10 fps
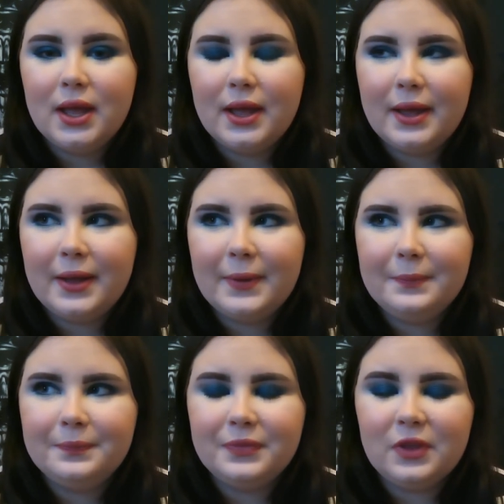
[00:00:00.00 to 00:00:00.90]

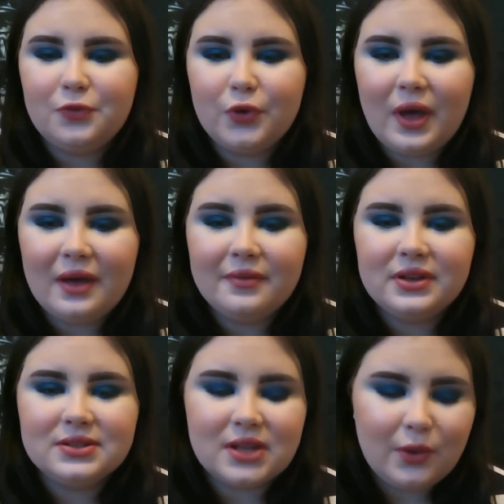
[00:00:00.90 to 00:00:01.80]
If you
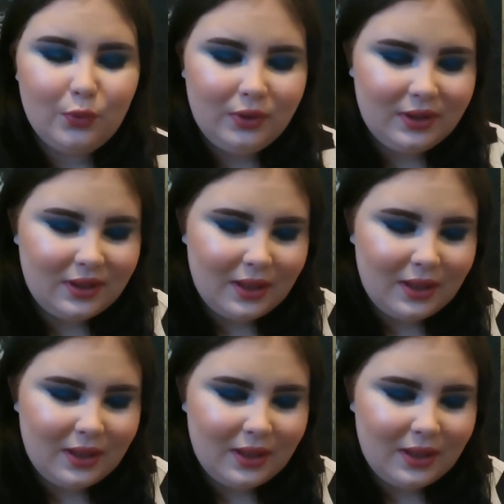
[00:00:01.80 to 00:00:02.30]
haven't, I will link